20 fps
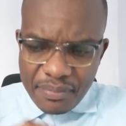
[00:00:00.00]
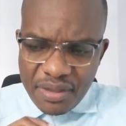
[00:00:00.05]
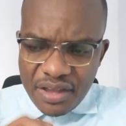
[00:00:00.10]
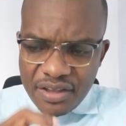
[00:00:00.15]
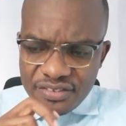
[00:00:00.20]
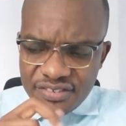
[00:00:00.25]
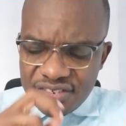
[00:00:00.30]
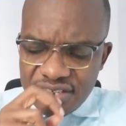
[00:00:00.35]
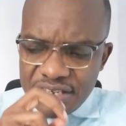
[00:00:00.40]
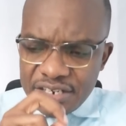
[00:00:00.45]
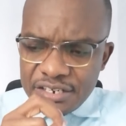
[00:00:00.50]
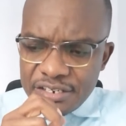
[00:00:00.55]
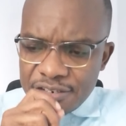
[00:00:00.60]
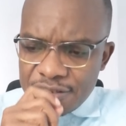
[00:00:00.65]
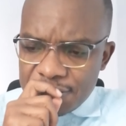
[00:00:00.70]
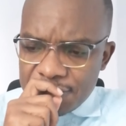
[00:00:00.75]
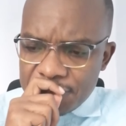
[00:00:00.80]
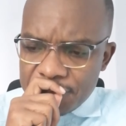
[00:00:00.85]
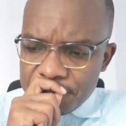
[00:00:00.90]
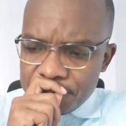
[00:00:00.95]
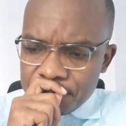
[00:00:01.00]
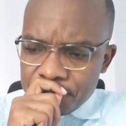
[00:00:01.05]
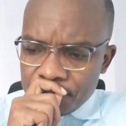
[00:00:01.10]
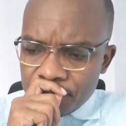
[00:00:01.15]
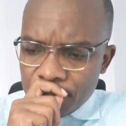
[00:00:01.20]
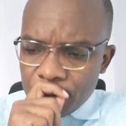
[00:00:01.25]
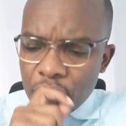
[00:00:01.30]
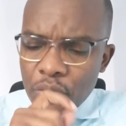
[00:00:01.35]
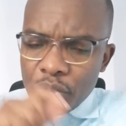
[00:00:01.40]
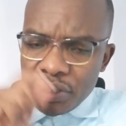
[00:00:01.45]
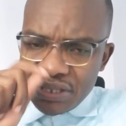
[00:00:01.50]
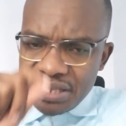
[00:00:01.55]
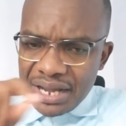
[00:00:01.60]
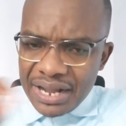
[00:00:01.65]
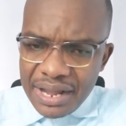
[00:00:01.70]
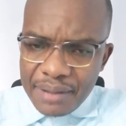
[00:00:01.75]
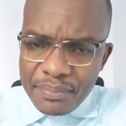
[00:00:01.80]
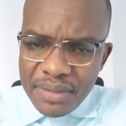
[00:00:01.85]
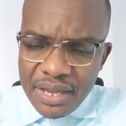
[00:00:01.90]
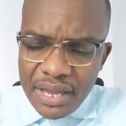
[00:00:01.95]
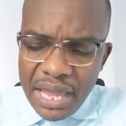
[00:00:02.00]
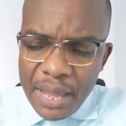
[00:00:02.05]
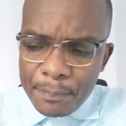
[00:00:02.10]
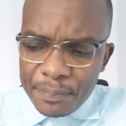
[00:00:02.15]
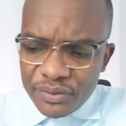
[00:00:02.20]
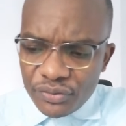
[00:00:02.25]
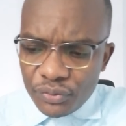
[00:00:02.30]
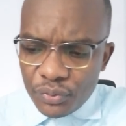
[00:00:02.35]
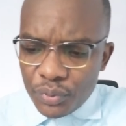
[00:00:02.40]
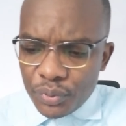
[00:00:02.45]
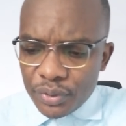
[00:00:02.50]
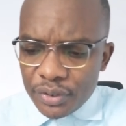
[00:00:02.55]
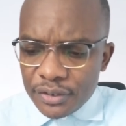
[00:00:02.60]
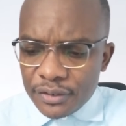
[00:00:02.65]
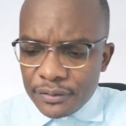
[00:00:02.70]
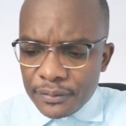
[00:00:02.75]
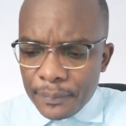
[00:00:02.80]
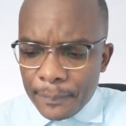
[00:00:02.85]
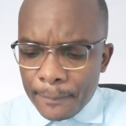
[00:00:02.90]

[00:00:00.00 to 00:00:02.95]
series or in the coming episode.